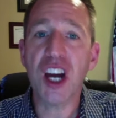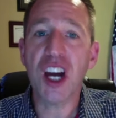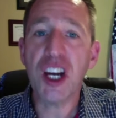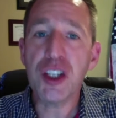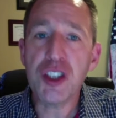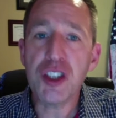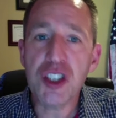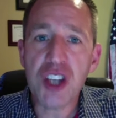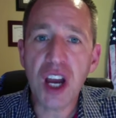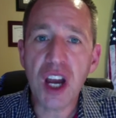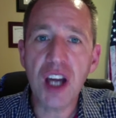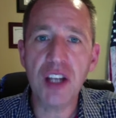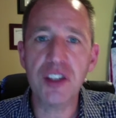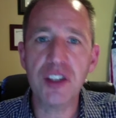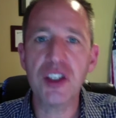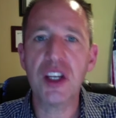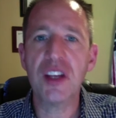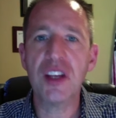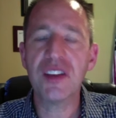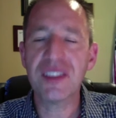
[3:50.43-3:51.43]
A
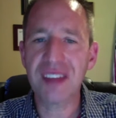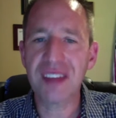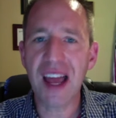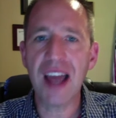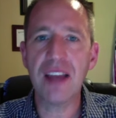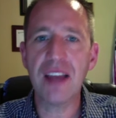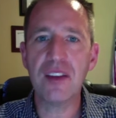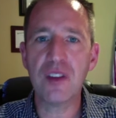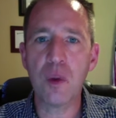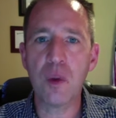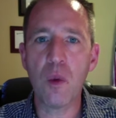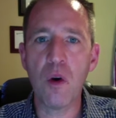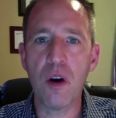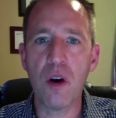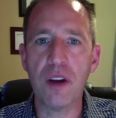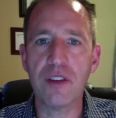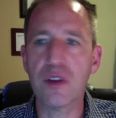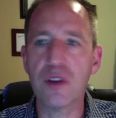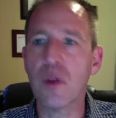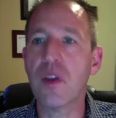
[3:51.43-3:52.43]
judge signs the
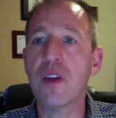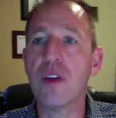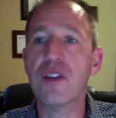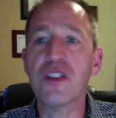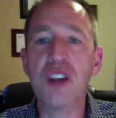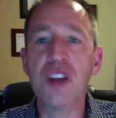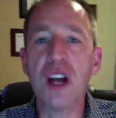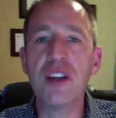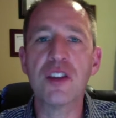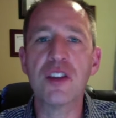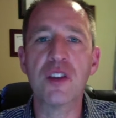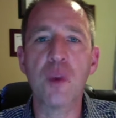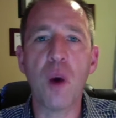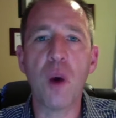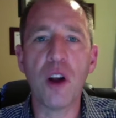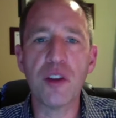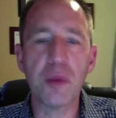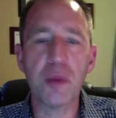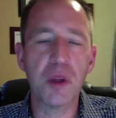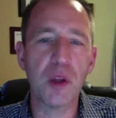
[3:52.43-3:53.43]
warrant. So the judge is
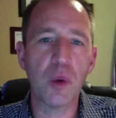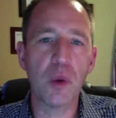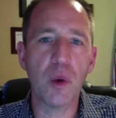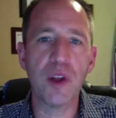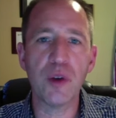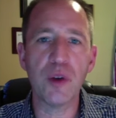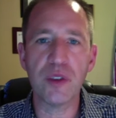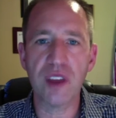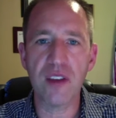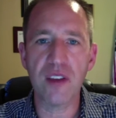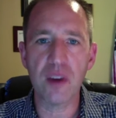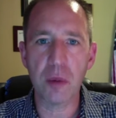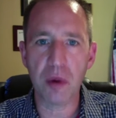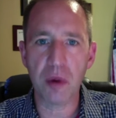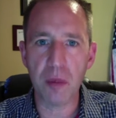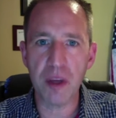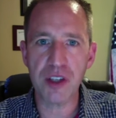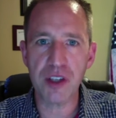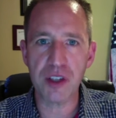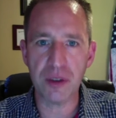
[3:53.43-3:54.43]
ultimately the one who's giving
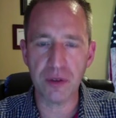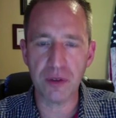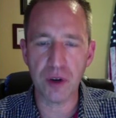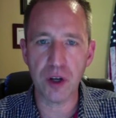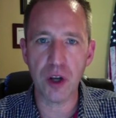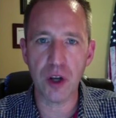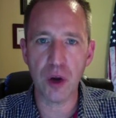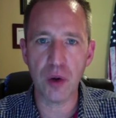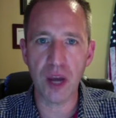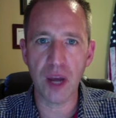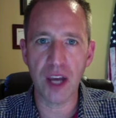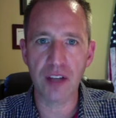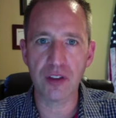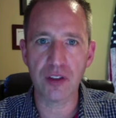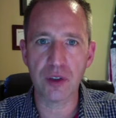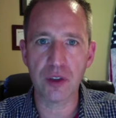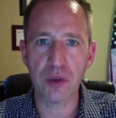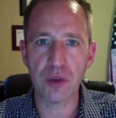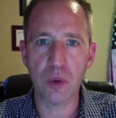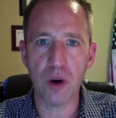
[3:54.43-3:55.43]
permission for a no-knock
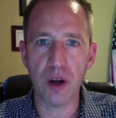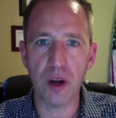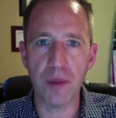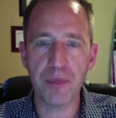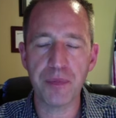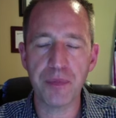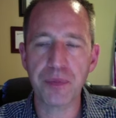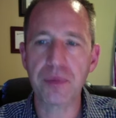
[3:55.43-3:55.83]
search warrant.